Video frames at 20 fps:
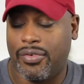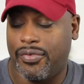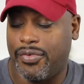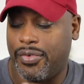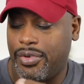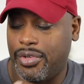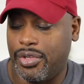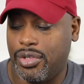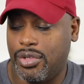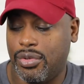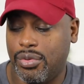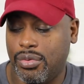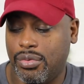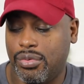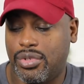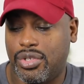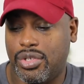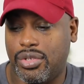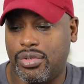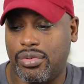for
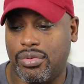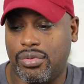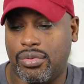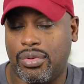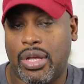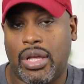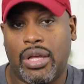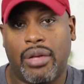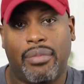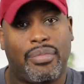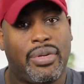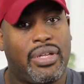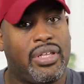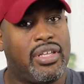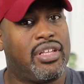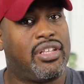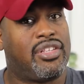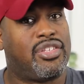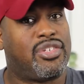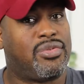you to
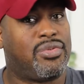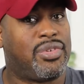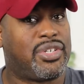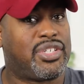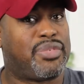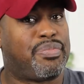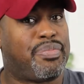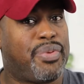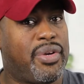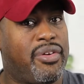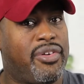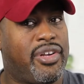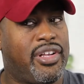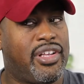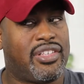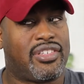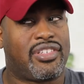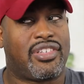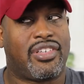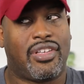begin to
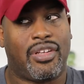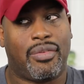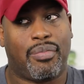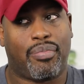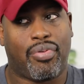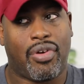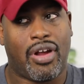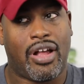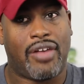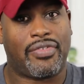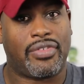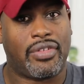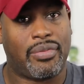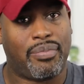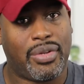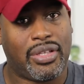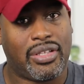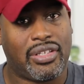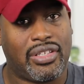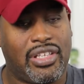experience
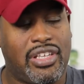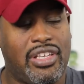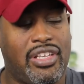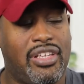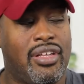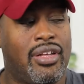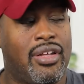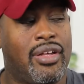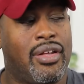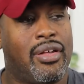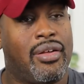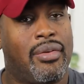profitability,